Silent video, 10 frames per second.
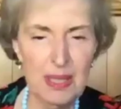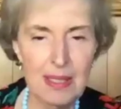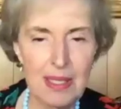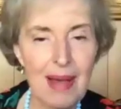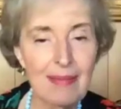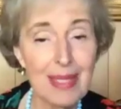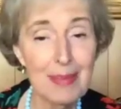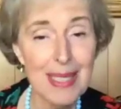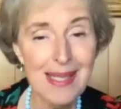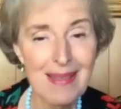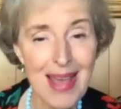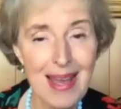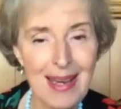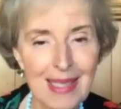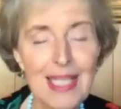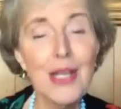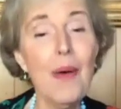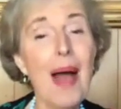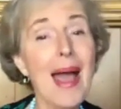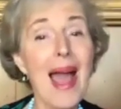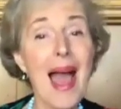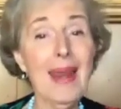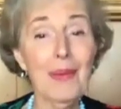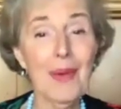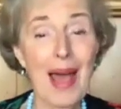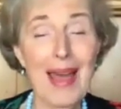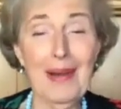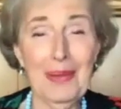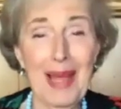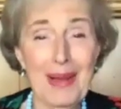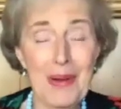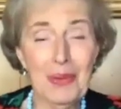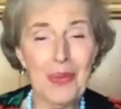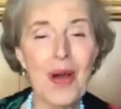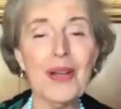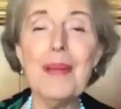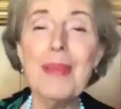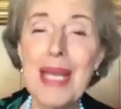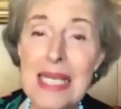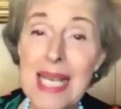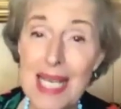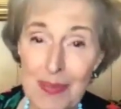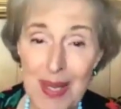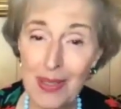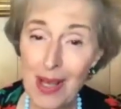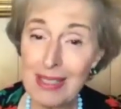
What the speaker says: Do you have limits on that? No, I don't like cold water. I mean, it takes me a long